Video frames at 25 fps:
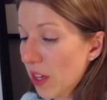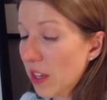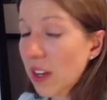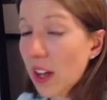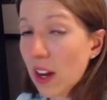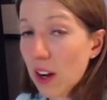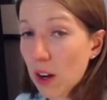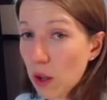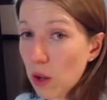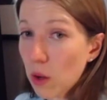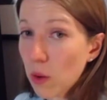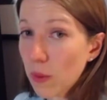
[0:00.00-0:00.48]

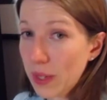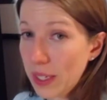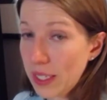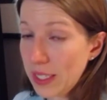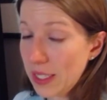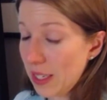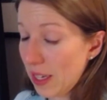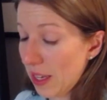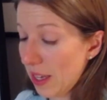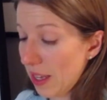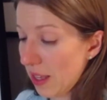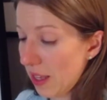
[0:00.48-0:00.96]
not
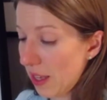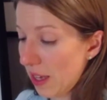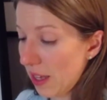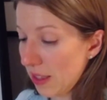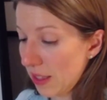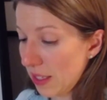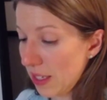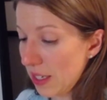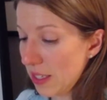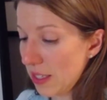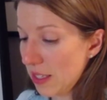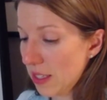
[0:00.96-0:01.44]
always
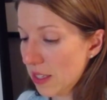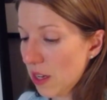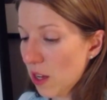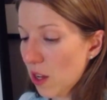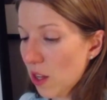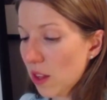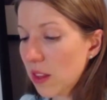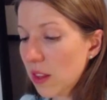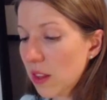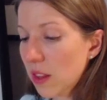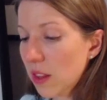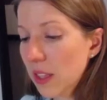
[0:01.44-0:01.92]
at least,
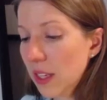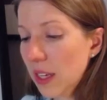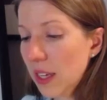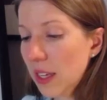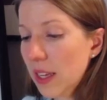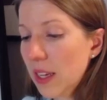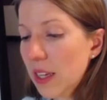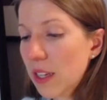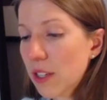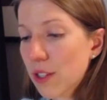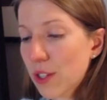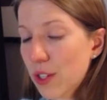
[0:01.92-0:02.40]

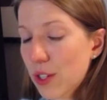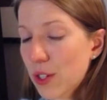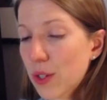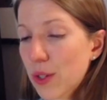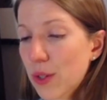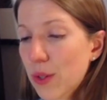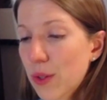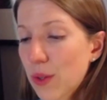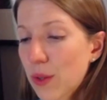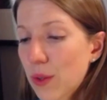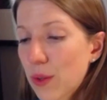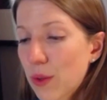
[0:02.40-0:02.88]
leading
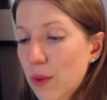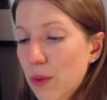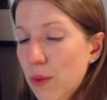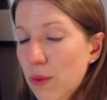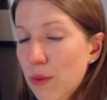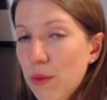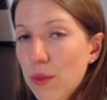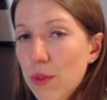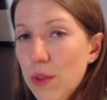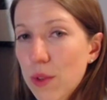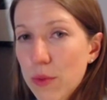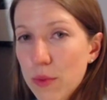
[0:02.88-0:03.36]
to
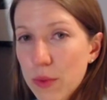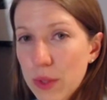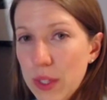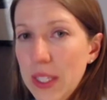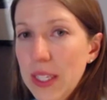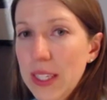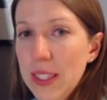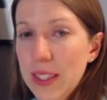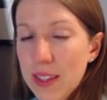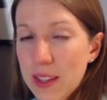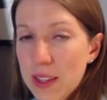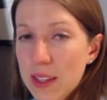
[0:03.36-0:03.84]

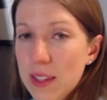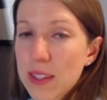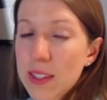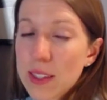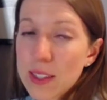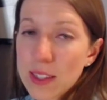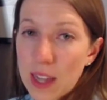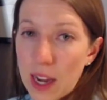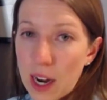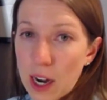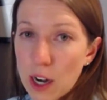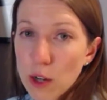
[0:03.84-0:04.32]
the
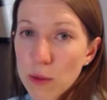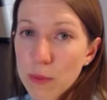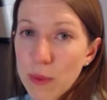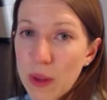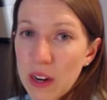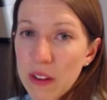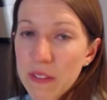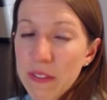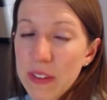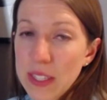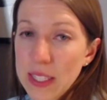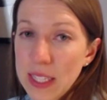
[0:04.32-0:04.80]
desired
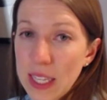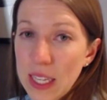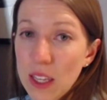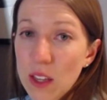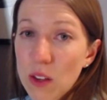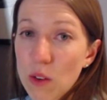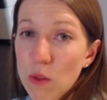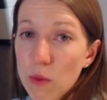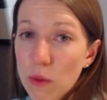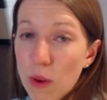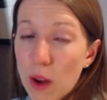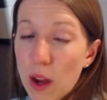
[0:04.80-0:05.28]
benefits that
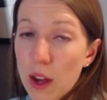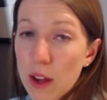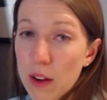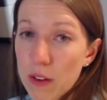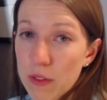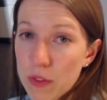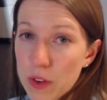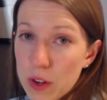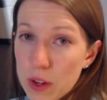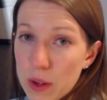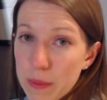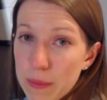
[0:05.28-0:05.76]
you want
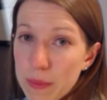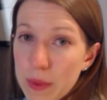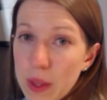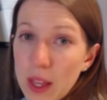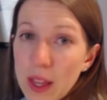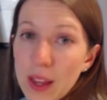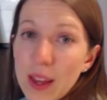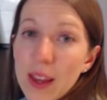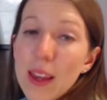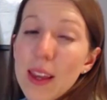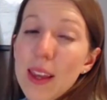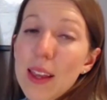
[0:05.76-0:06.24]
from
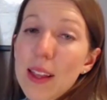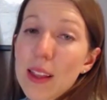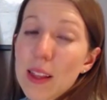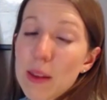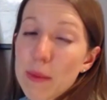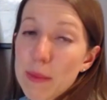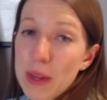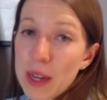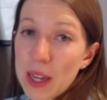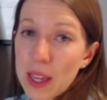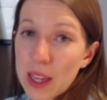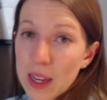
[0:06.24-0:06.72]

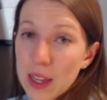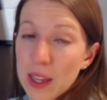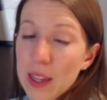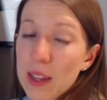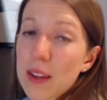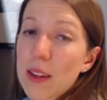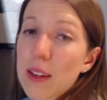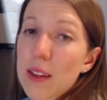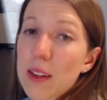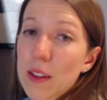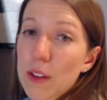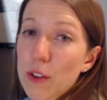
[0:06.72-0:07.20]

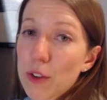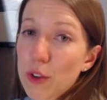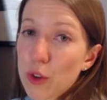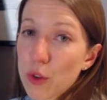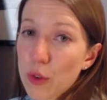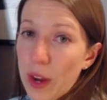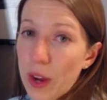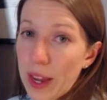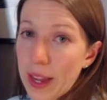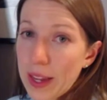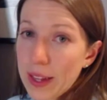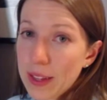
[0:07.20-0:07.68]
eliminating
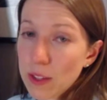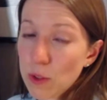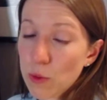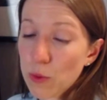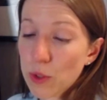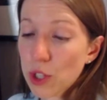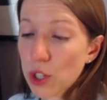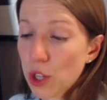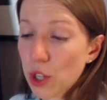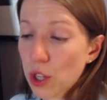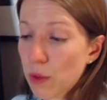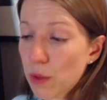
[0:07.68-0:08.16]
grains,
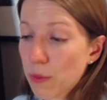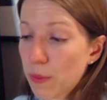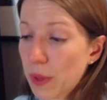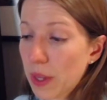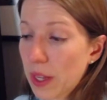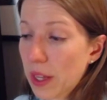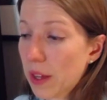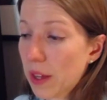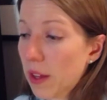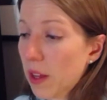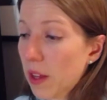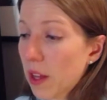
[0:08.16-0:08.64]
which could
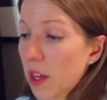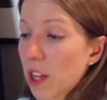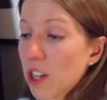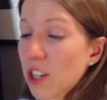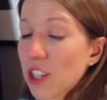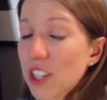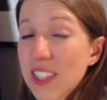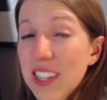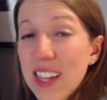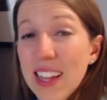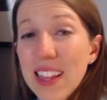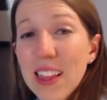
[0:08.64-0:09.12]
be
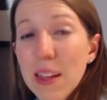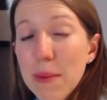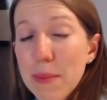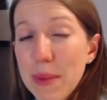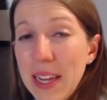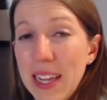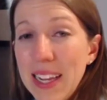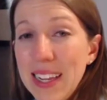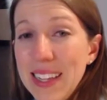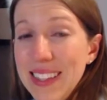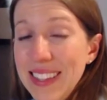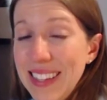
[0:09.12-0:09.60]
just
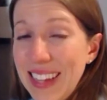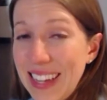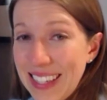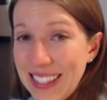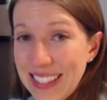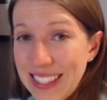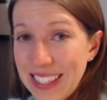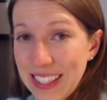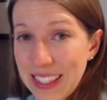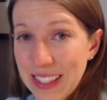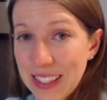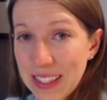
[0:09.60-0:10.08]
eliminating
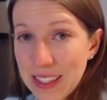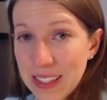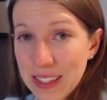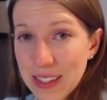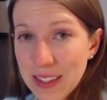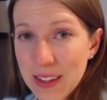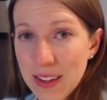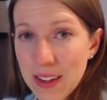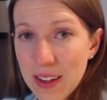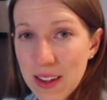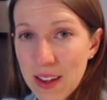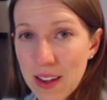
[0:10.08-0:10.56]

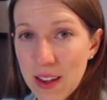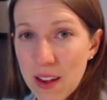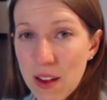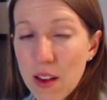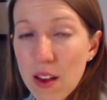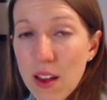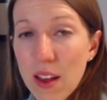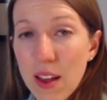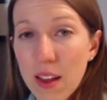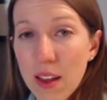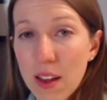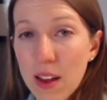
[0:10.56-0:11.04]
lectins.
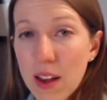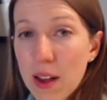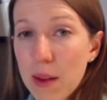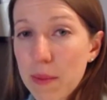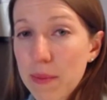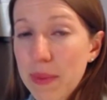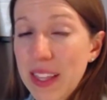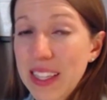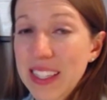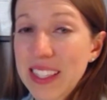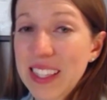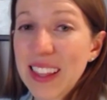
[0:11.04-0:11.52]

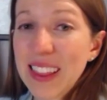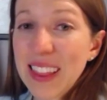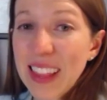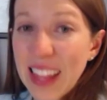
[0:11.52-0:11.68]
That's